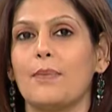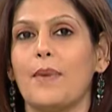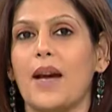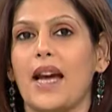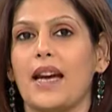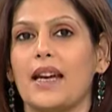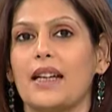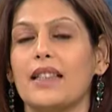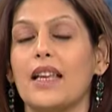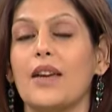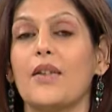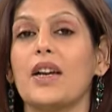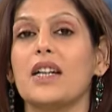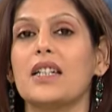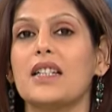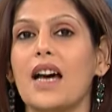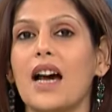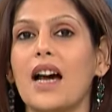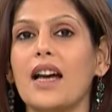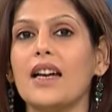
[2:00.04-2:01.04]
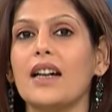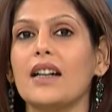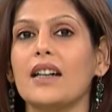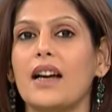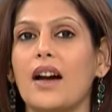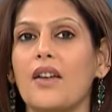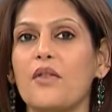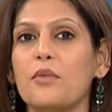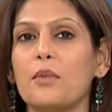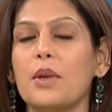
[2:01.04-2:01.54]
Bank. Their entire
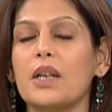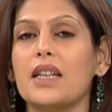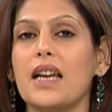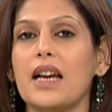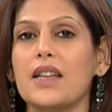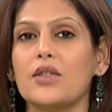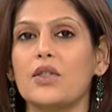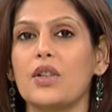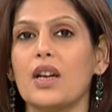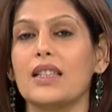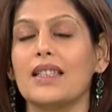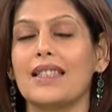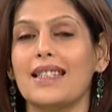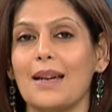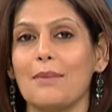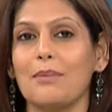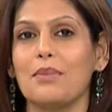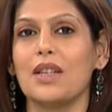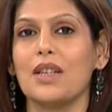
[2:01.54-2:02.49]
government has just stepped